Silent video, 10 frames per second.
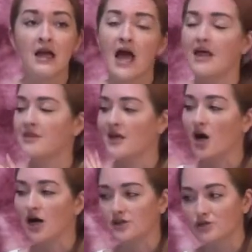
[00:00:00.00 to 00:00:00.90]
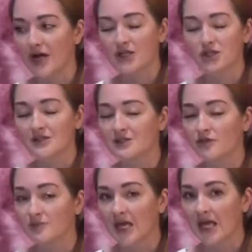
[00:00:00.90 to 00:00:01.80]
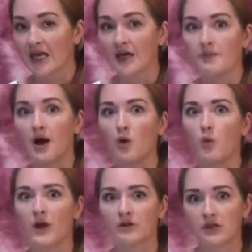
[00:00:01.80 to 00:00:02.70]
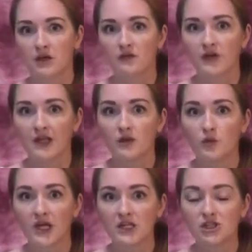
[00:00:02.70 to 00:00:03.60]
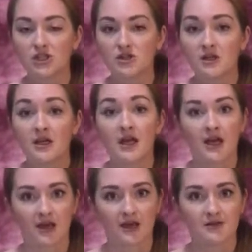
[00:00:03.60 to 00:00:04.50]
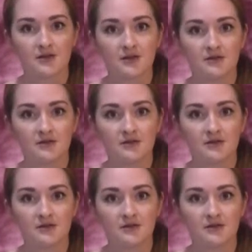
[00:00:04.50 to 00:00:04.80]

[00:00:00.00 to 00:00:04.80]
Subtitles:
and they got directions from the ant about where they could find the witch, and